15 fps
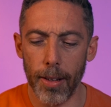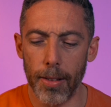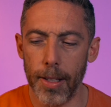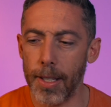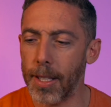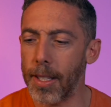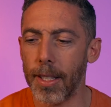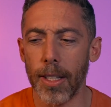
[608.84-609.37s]

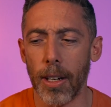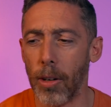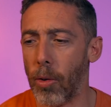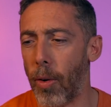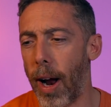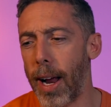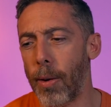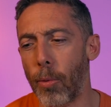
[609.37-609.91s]
This is a
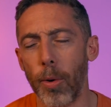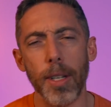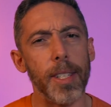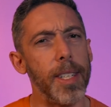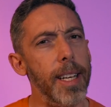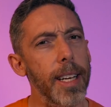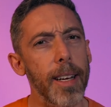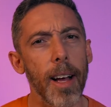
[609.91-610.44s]
great
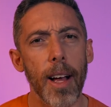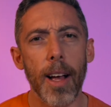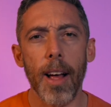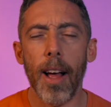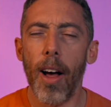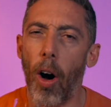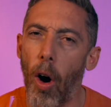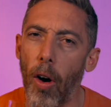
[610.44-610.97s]
whiskey.
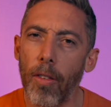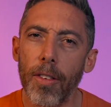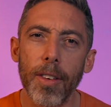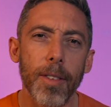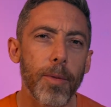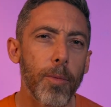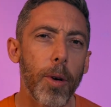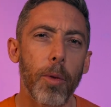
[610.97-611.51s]

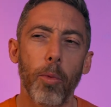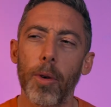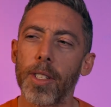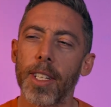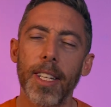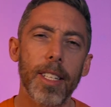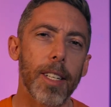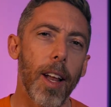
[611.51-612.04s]
Often with
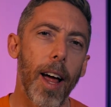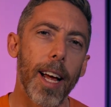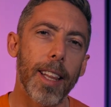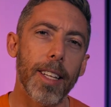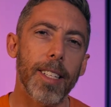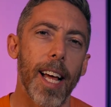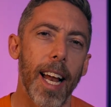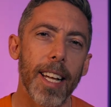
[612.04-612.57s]
whiskeys like
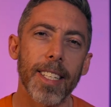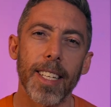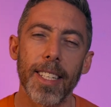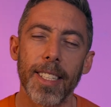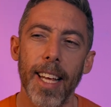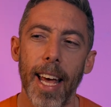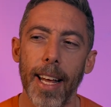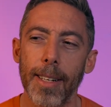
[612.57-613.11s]
the Talisker
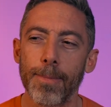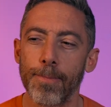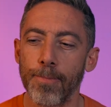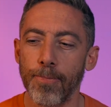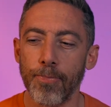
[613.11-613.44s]
10,